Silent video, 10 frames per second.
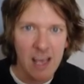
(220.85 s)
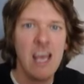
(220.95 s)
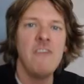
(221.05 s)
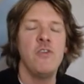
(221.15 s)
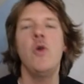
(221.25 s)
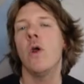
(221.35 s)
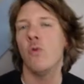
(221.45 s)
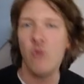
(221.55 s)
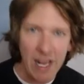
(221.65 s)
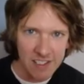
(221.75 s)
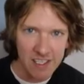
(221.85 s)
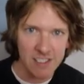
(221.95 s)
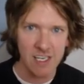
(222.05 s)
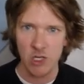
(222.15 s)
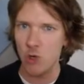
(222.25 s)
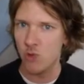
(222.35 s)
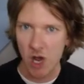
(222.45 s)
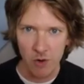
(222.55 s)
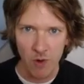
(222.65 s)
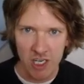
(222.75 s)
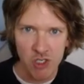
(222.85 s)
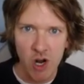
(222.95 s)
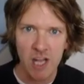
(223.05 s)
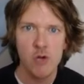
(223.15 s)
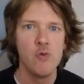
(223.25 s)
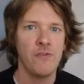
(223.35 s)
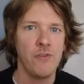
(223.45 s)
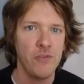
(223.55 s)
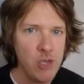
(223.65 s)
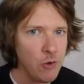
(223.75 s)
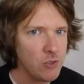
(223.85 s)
If you are racist and you run a restaurant and you refuse